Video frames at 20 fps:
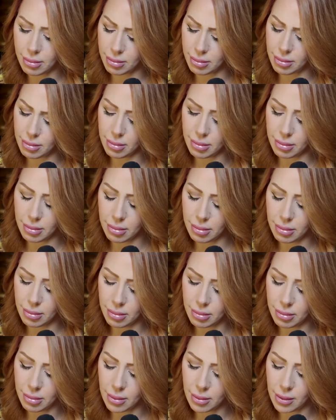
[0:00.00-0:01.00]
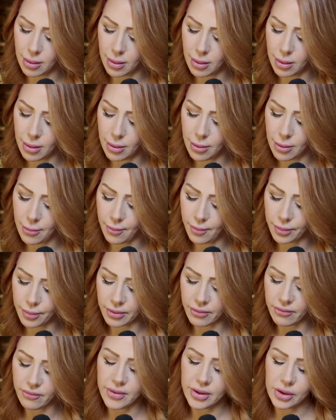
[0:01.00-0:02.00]
Hmm.
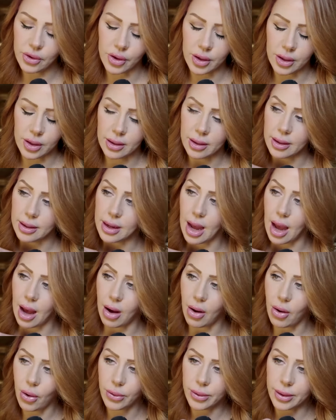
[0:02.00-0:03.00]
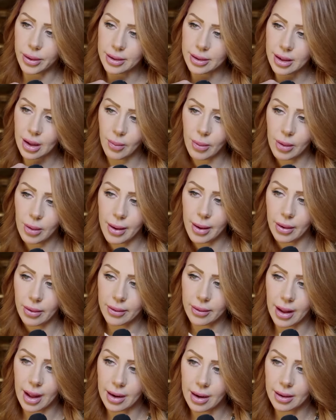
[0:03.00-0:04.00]
Vision. Yeah. Hold on. Tell me
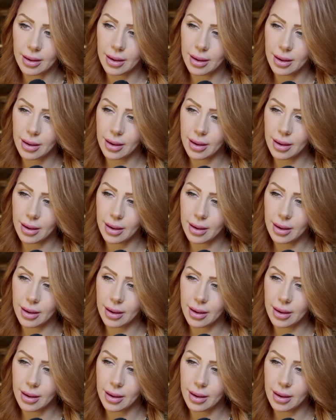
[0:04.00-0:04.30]
about that.